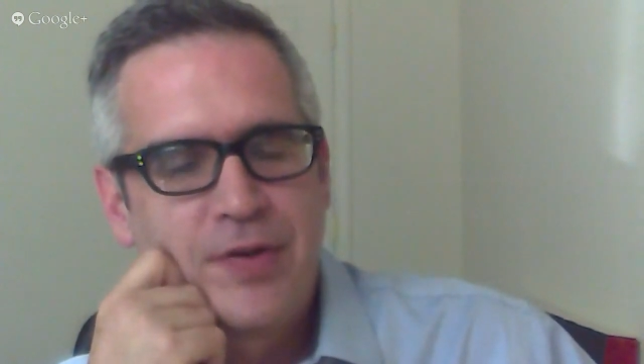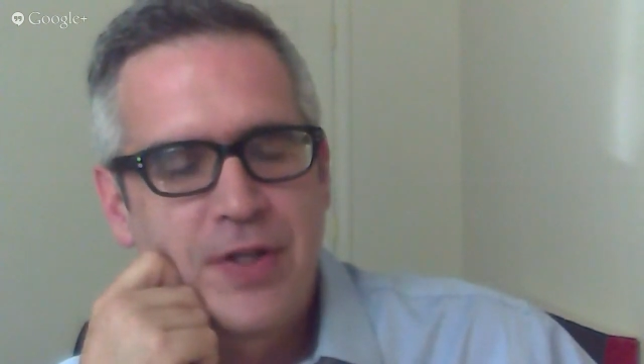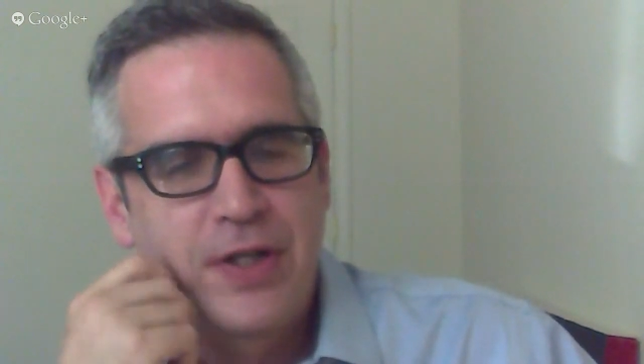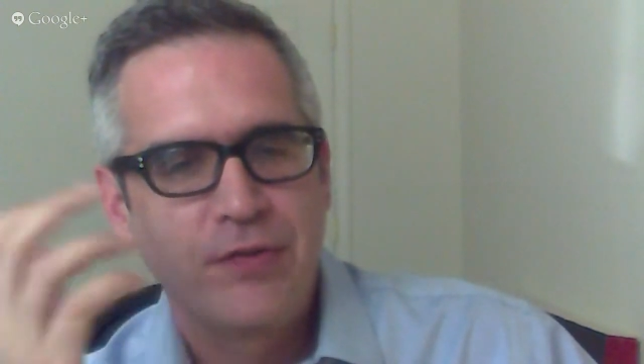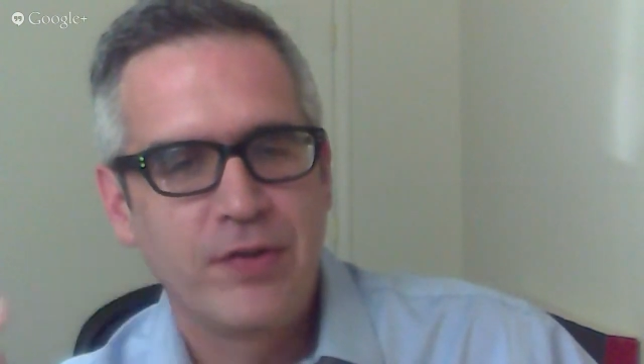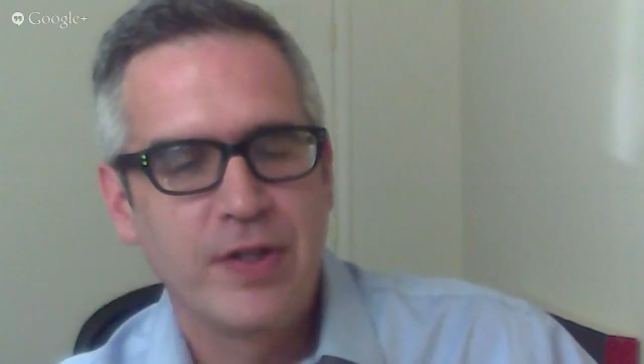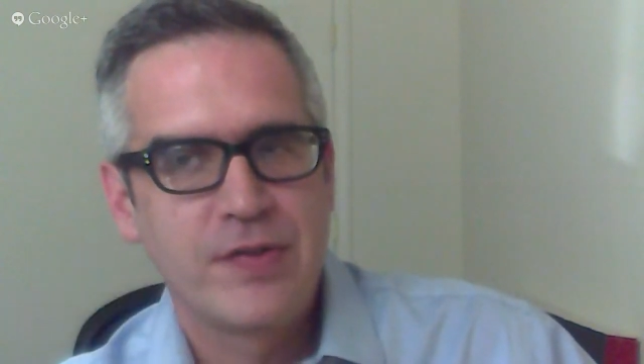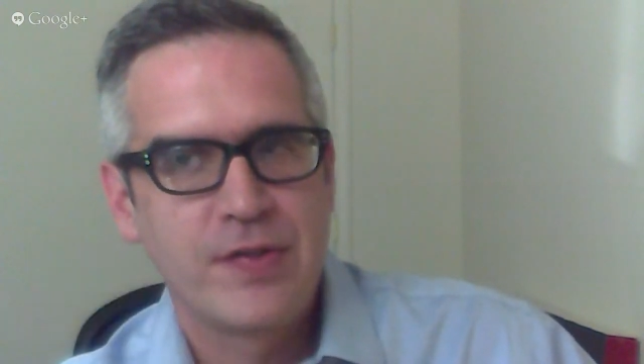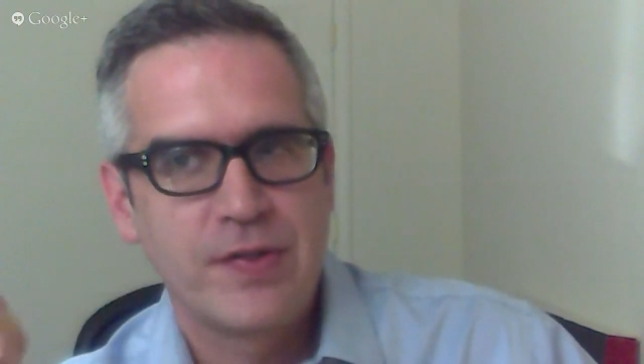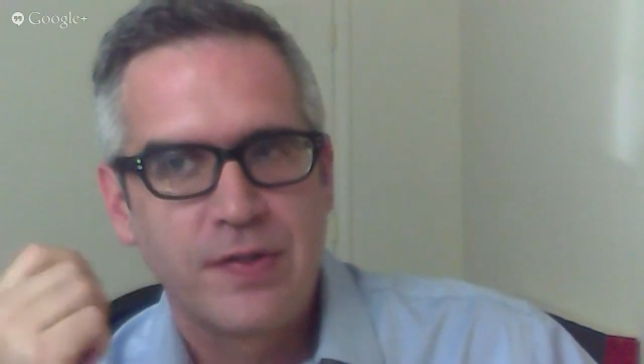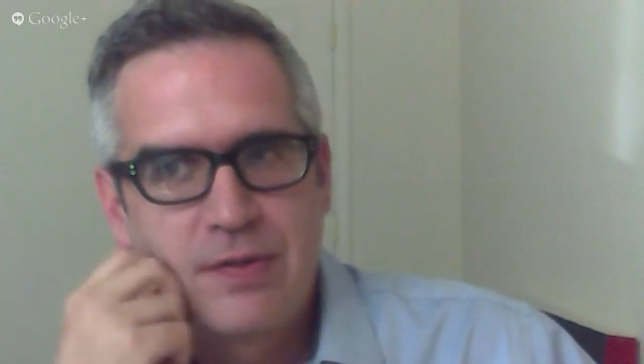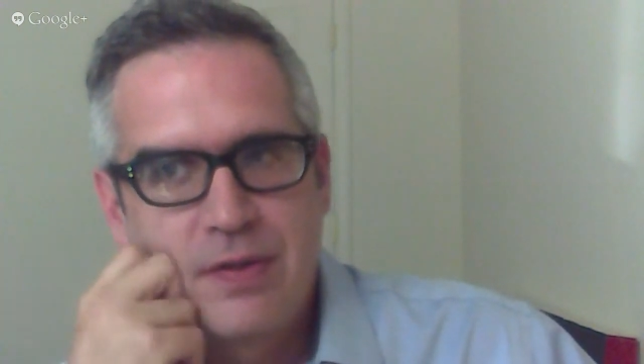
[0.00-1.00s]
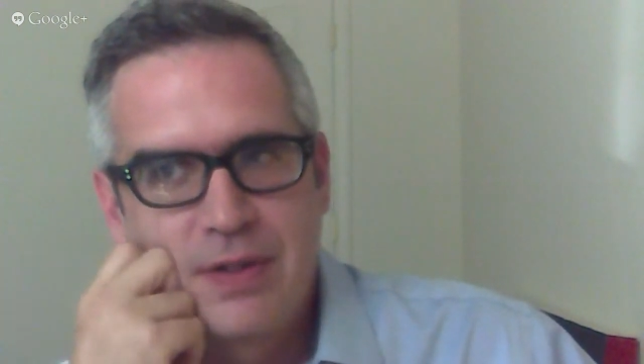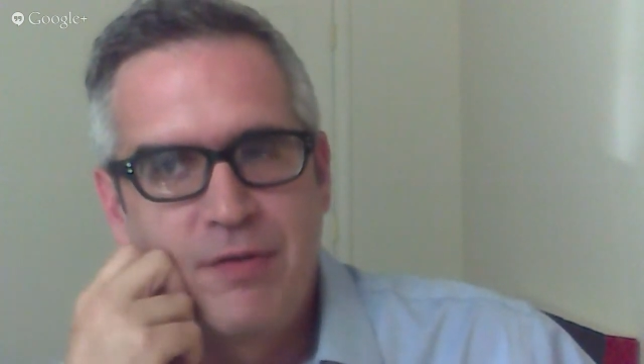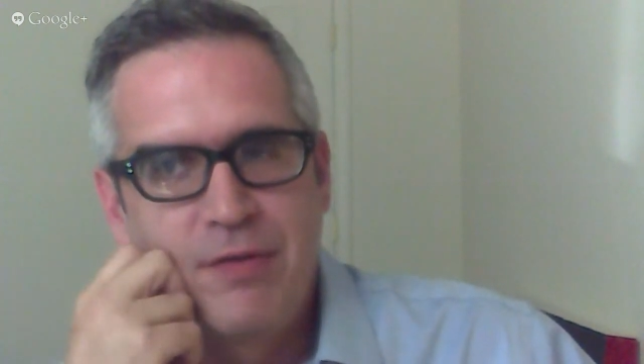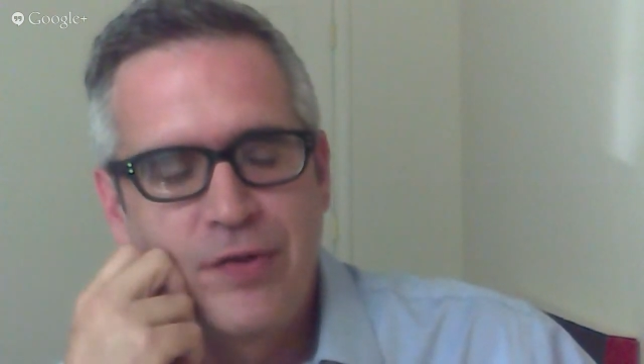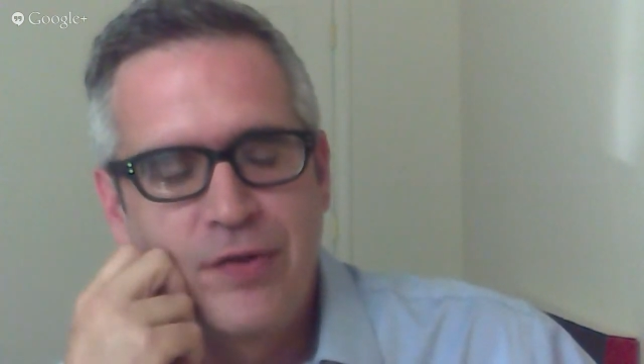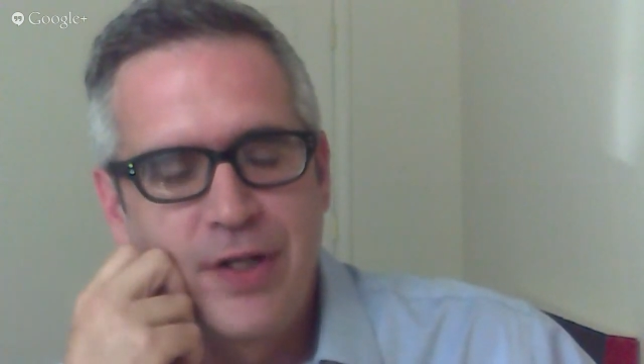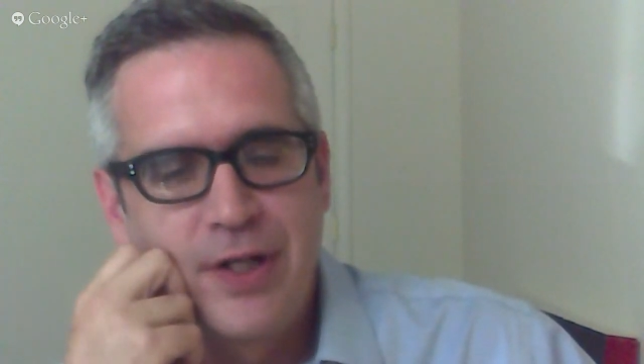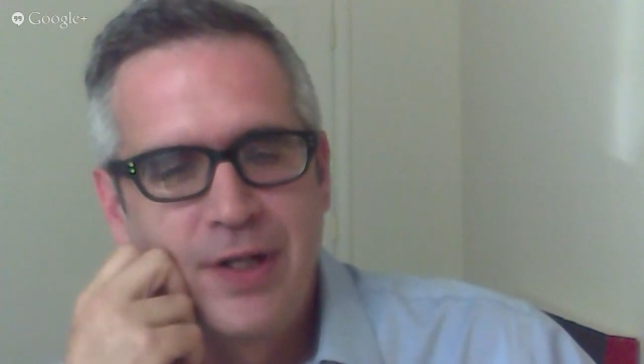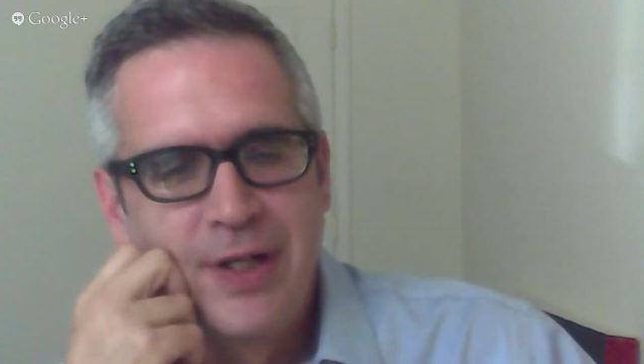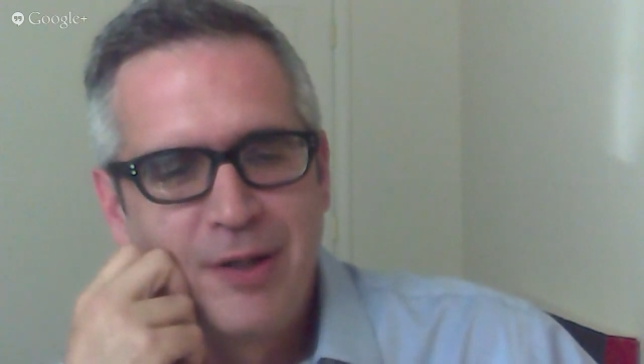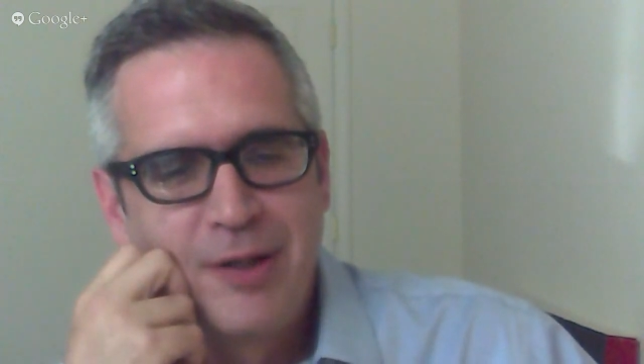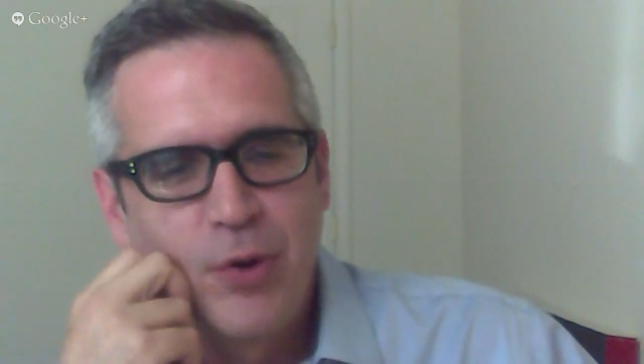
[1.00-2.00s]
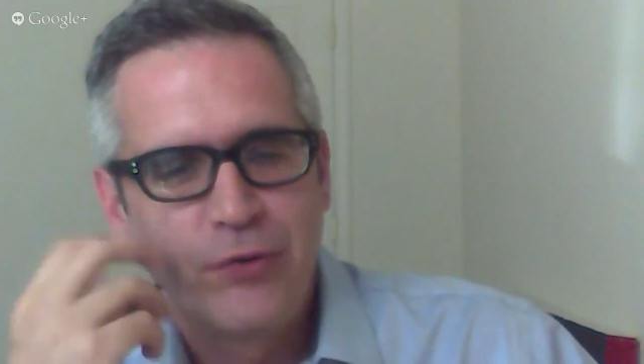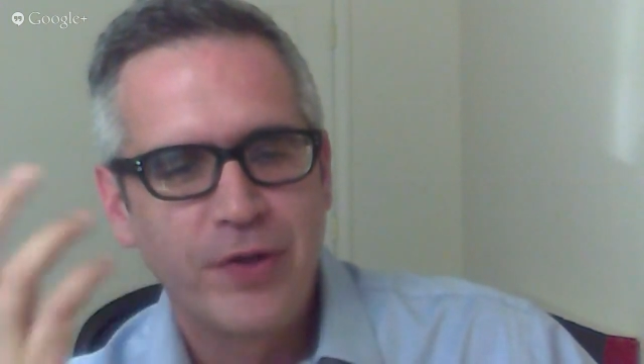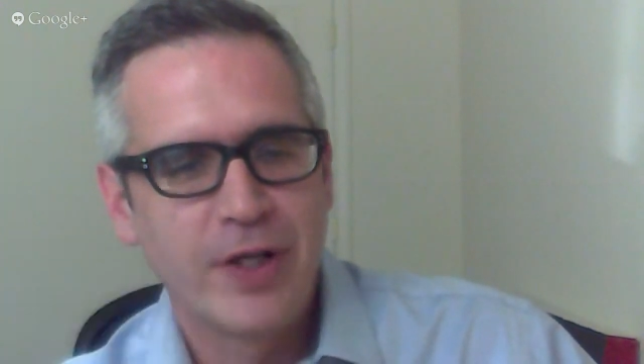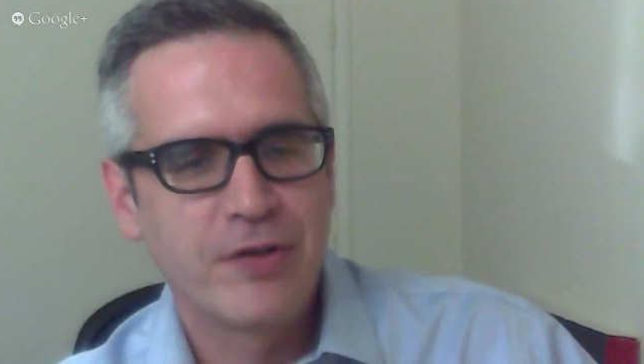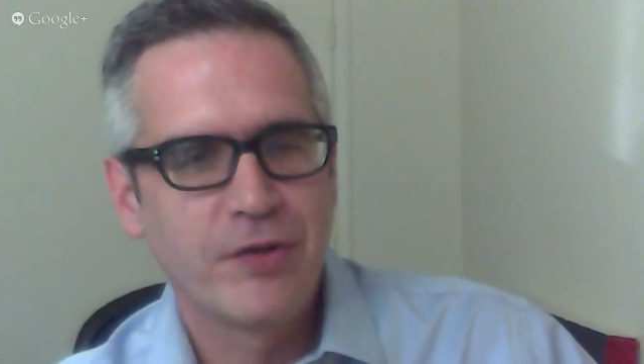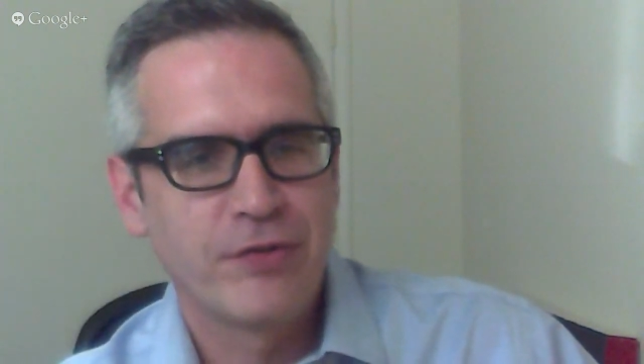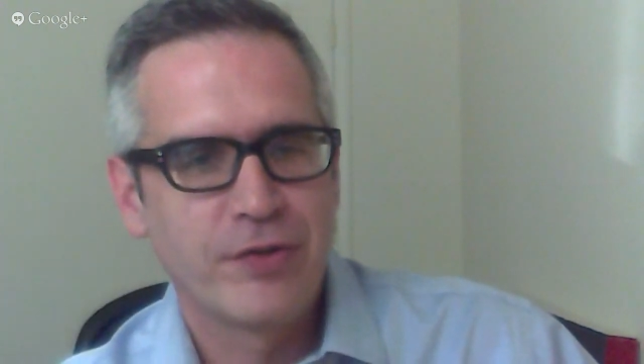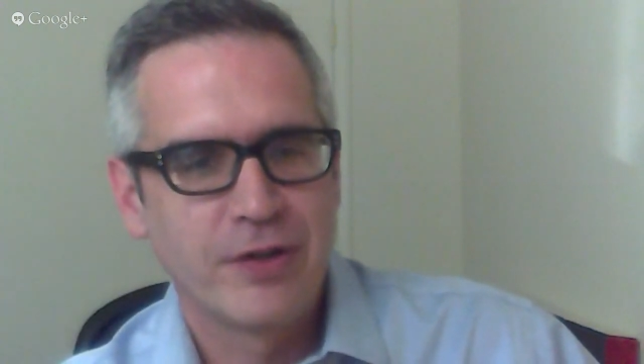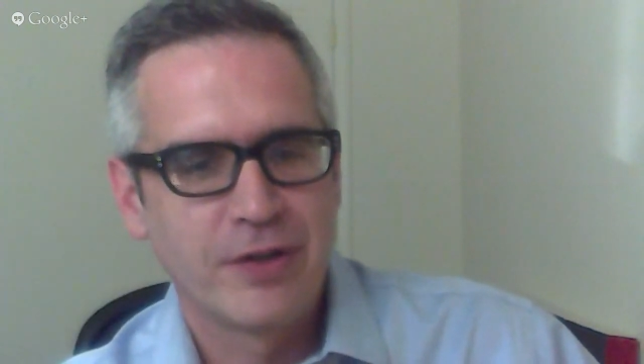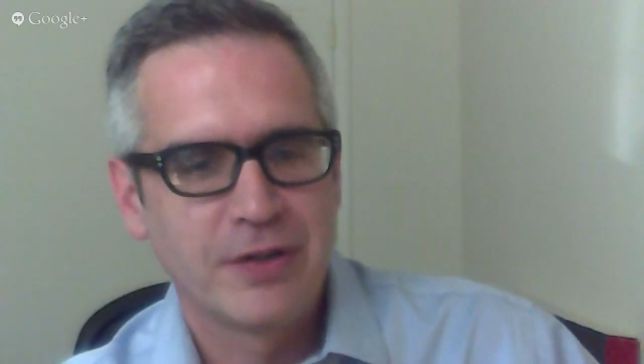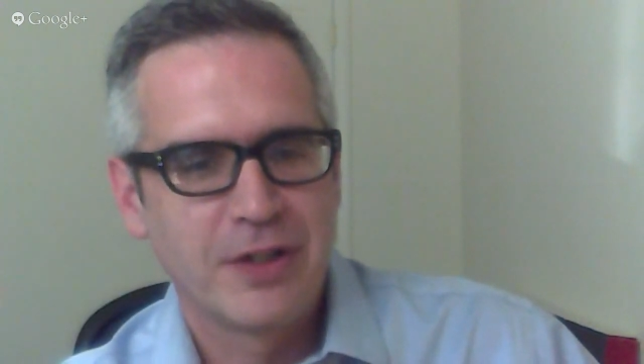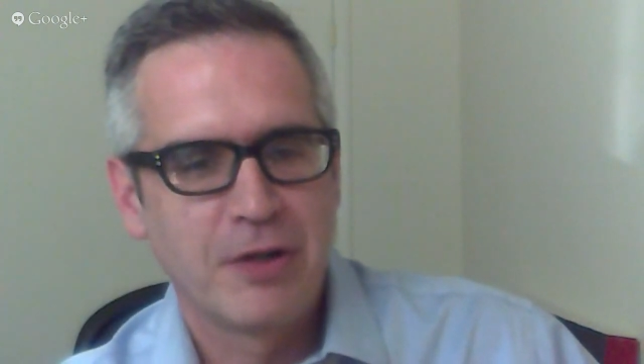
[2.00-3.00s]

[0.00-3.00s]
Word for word: I think it's it's obviously most dentists are,